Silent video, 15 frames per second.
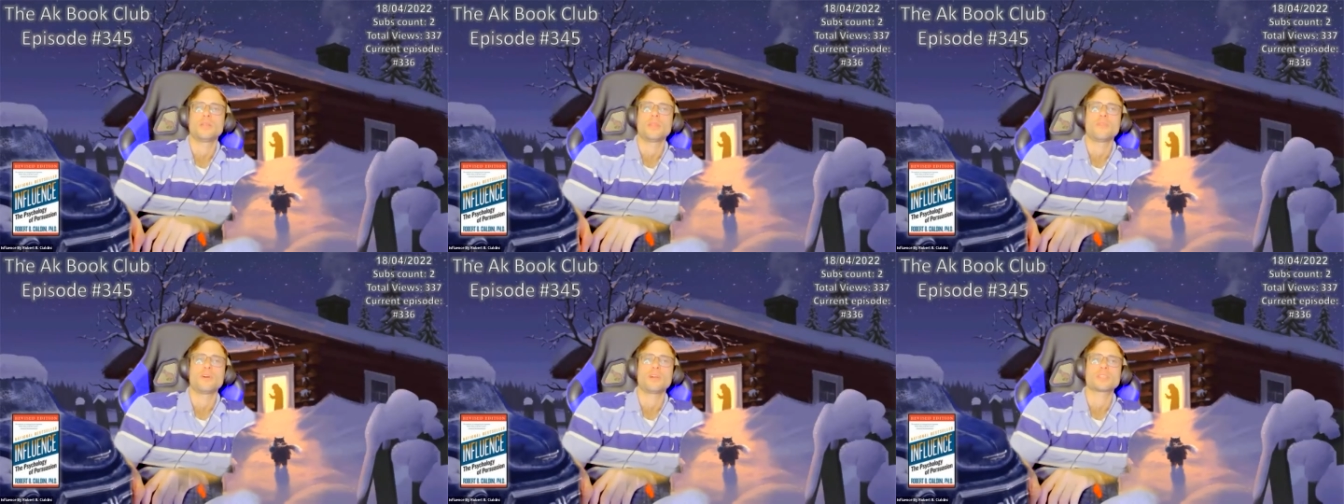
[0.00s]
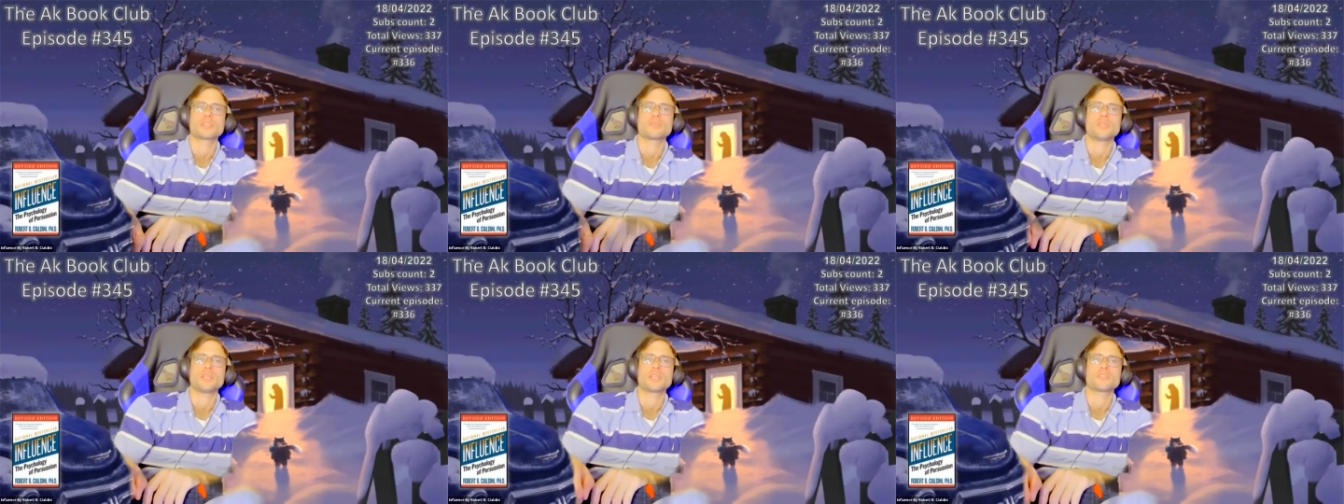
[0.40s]
one
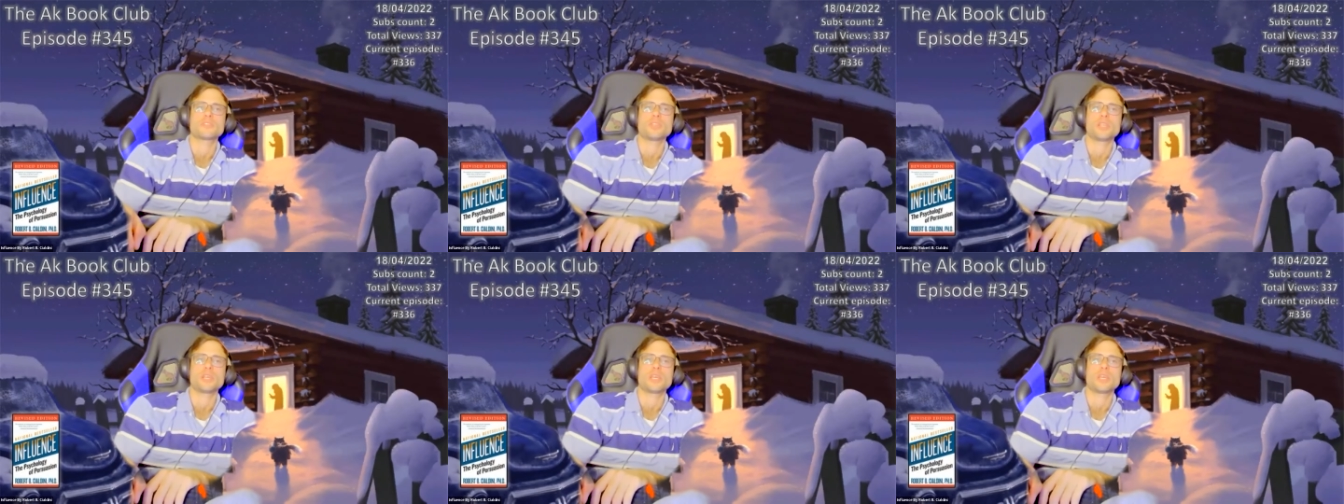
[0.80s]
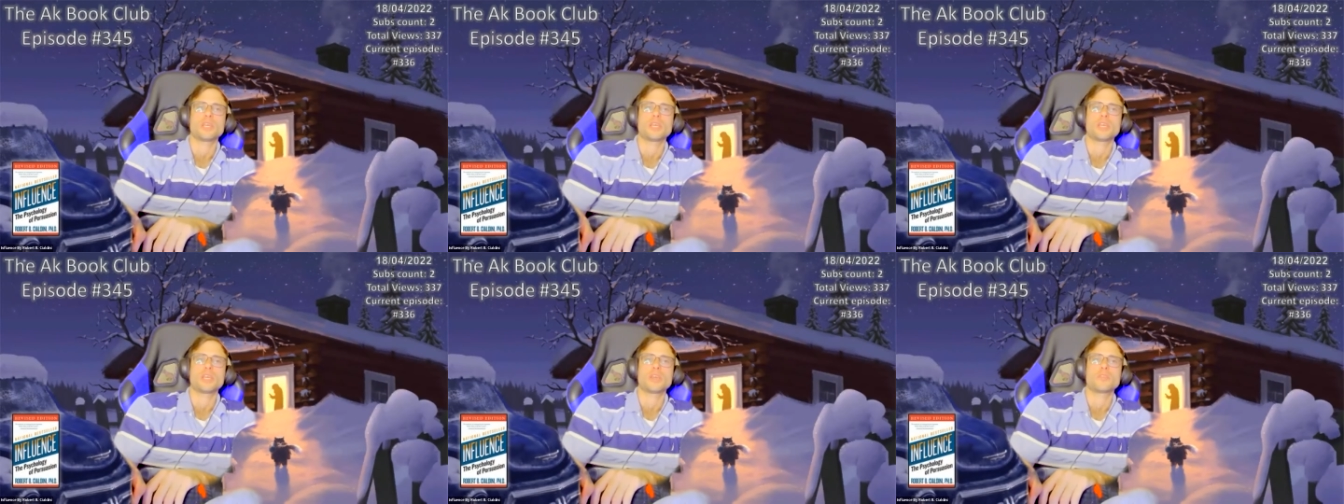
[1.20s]
explanation
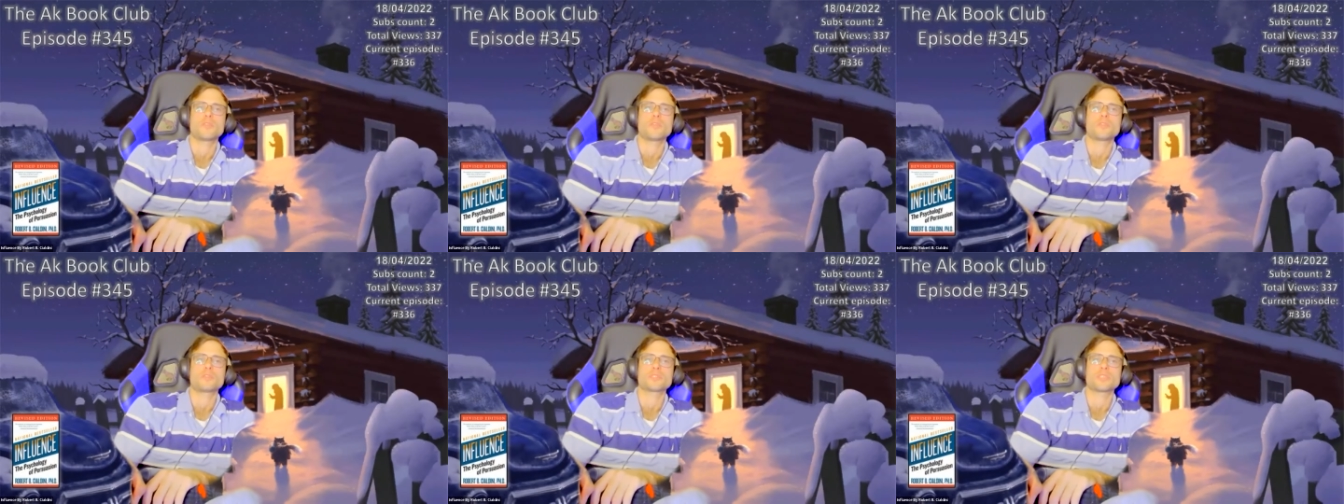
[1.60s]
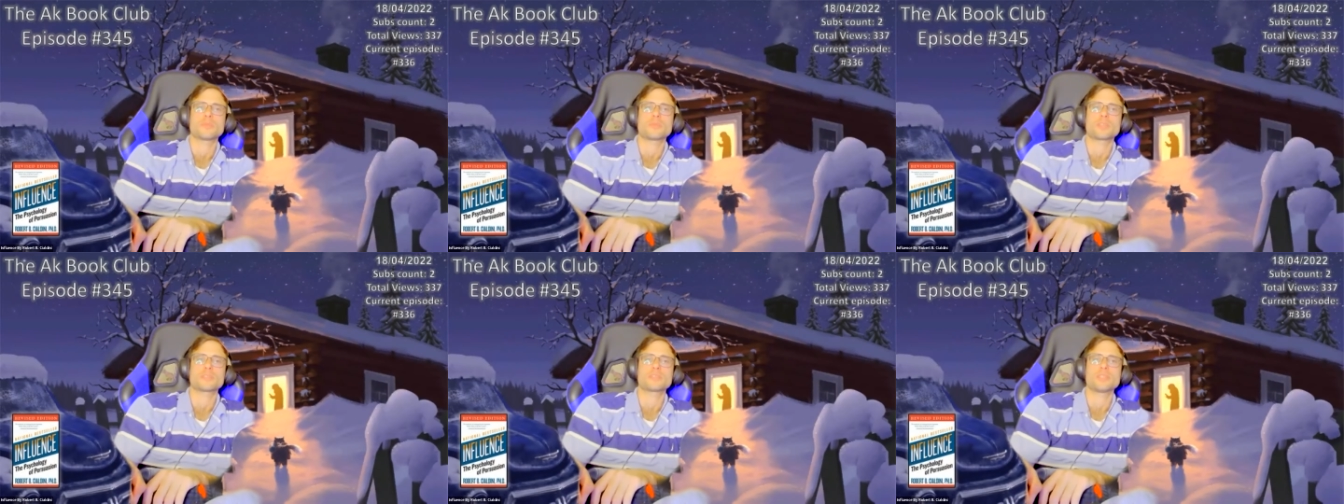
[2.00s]
for their
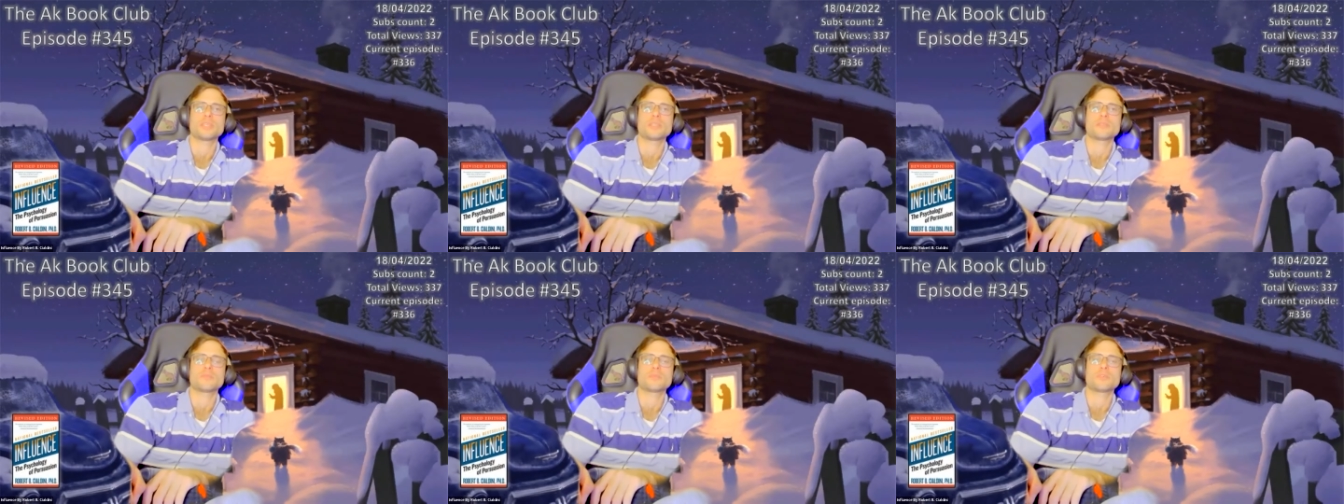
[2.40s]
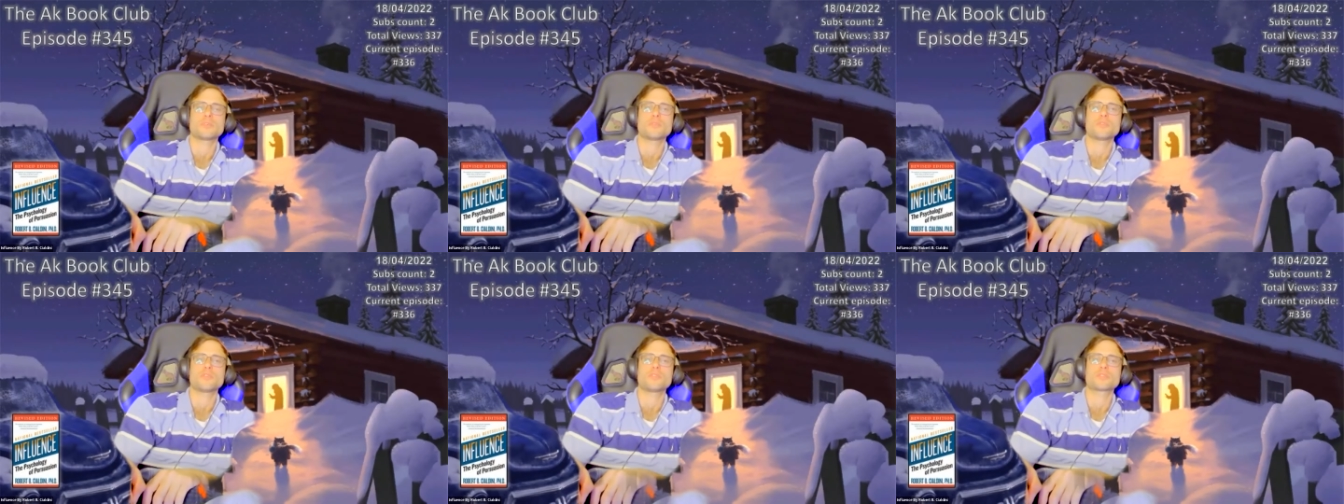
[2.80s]

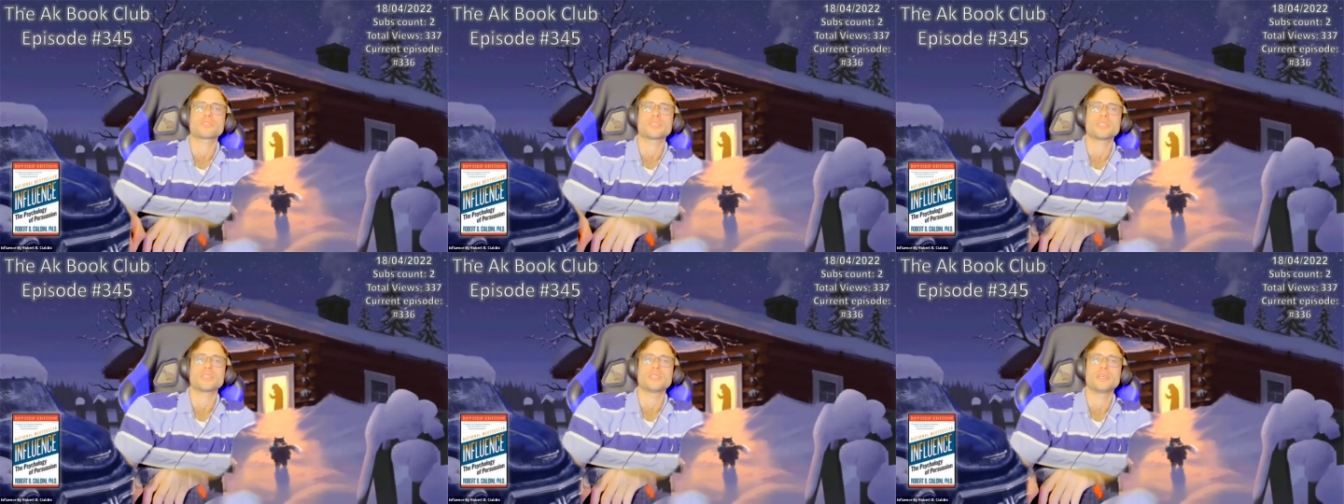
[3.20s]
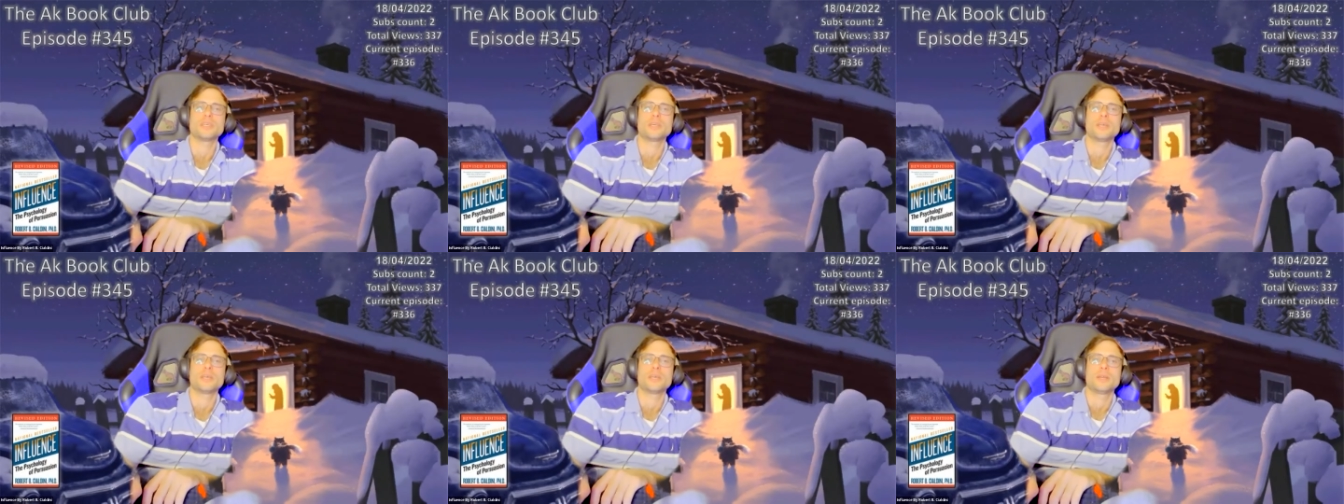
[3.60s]

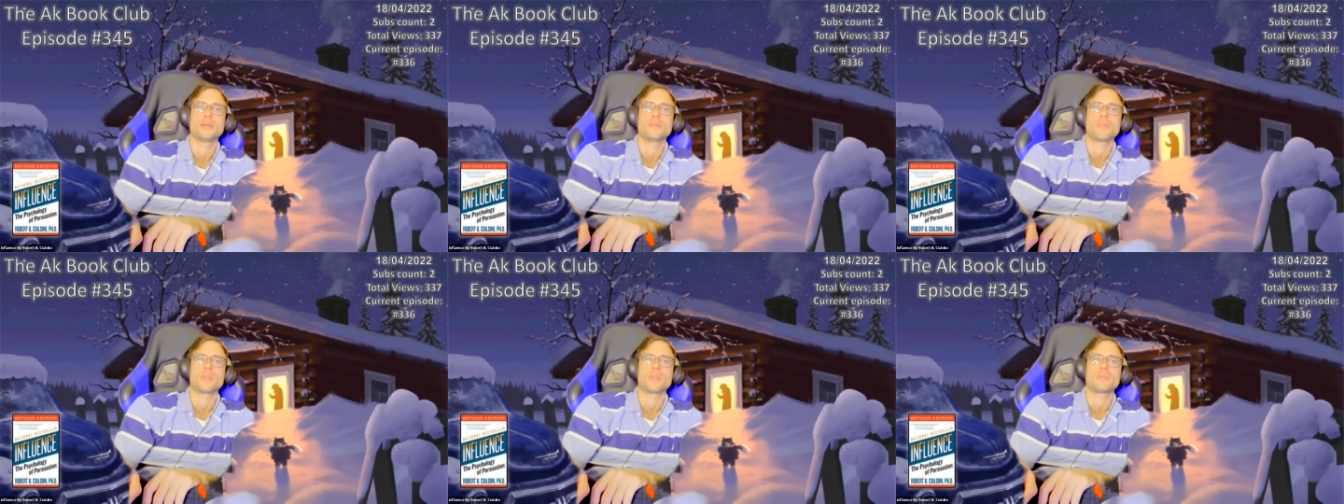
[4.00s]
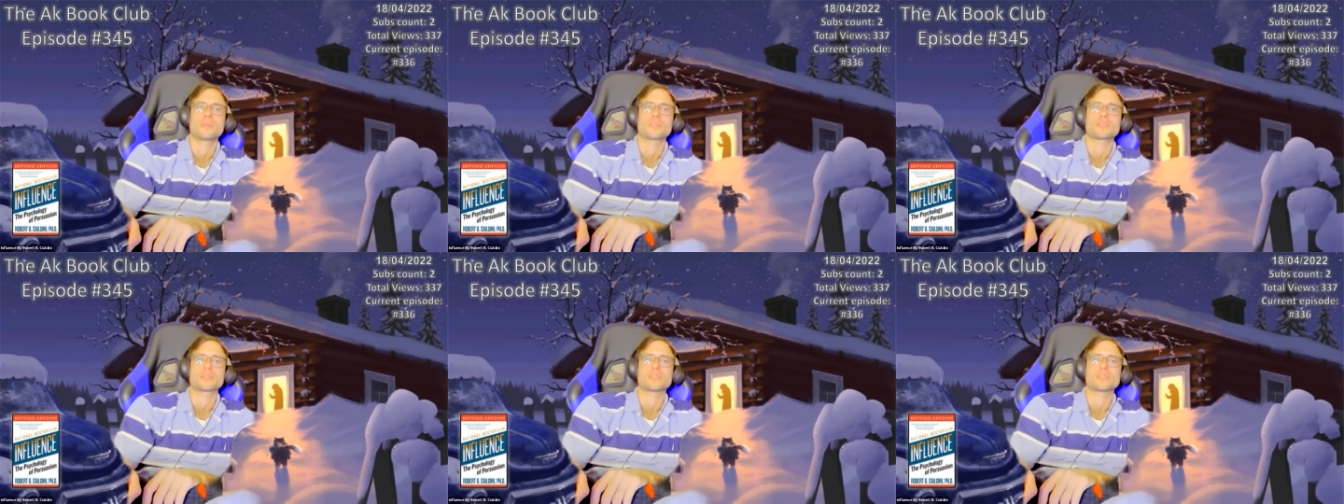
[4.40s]

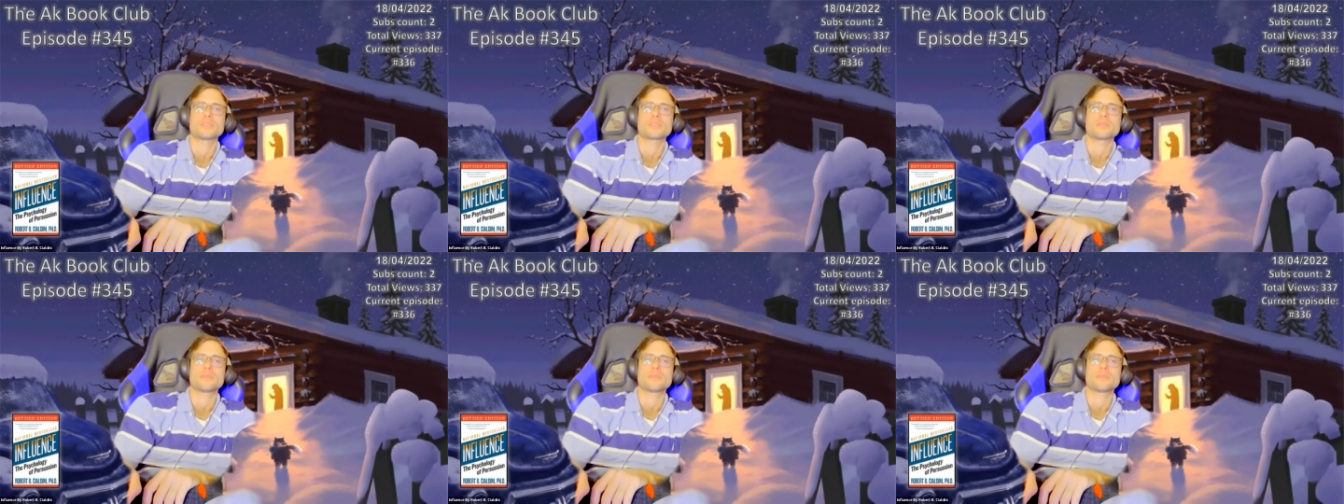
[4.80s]
persistent